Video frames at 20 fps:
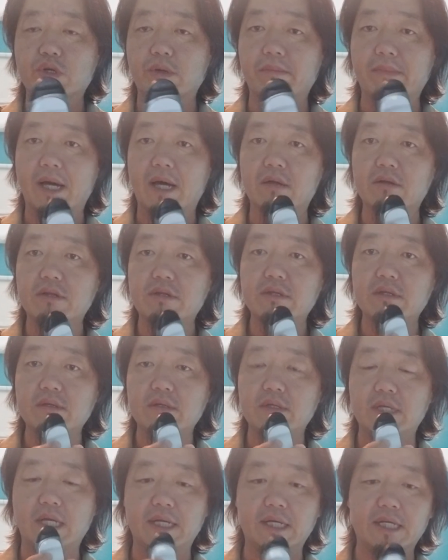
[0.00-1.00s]
your mouth,
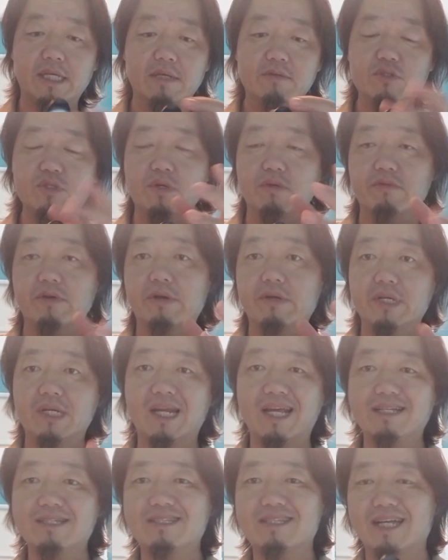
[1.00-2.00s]
and it gives you a very
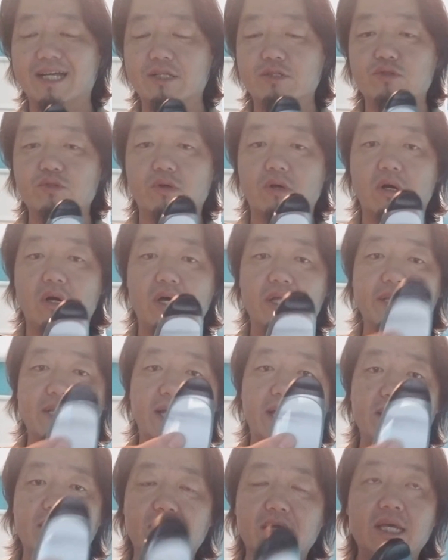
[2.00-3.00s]
nice tight draw on
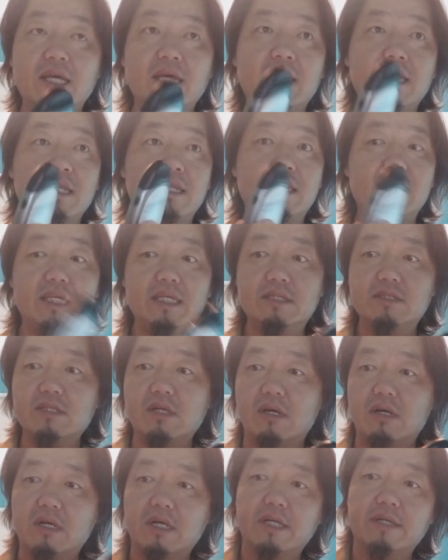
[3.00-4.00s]
that. These
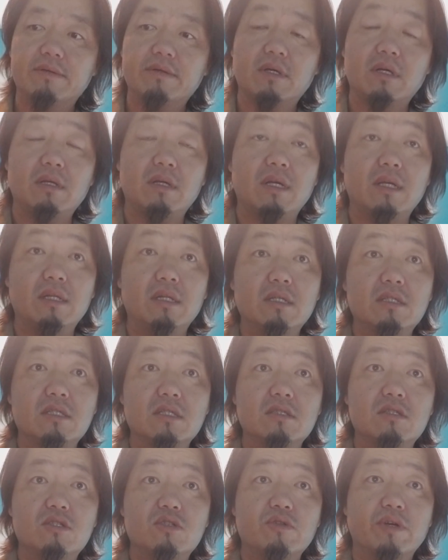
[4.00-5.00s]
are, and this
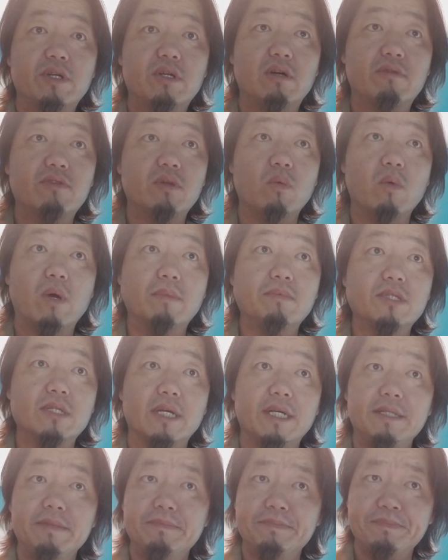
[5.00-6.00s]
is straight off the
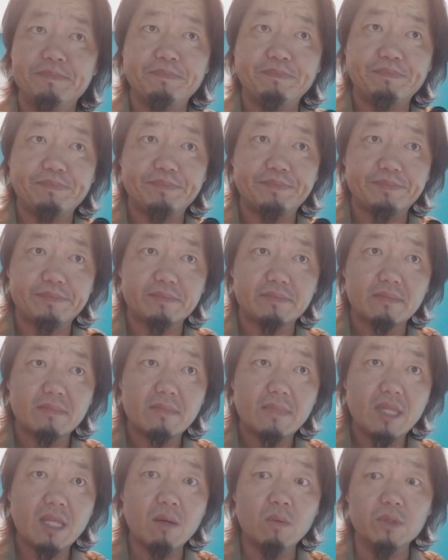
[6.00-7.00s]
website,
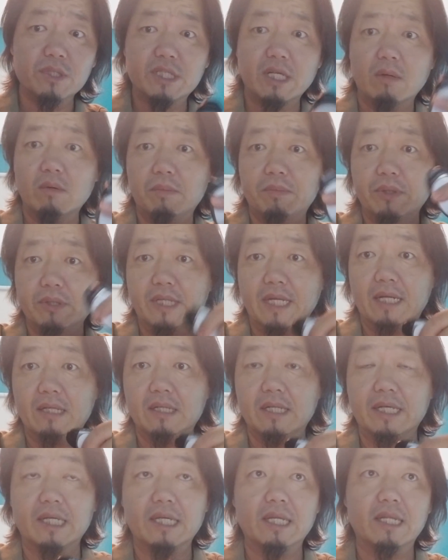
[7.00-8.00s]
which I will put
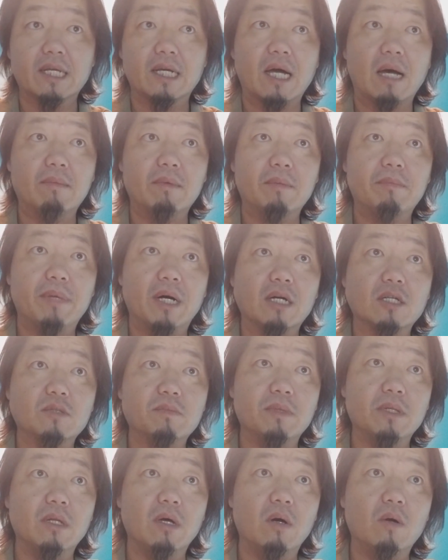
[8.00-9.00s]
that link in the comment box
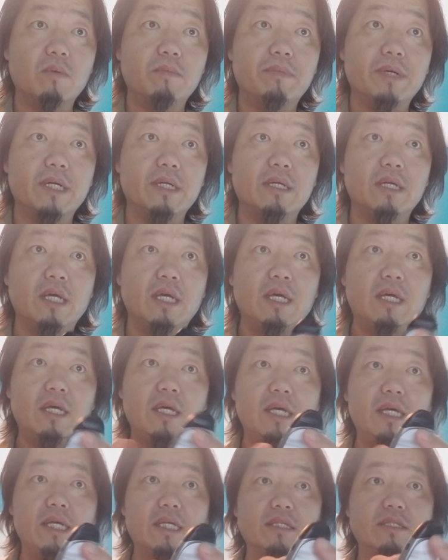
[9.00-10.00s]
below. But
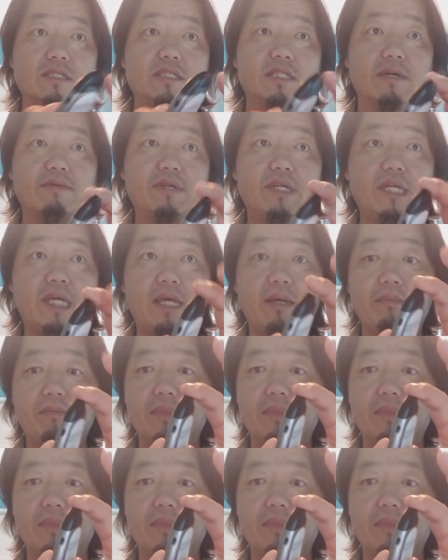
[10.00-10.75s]
it's seventy-eight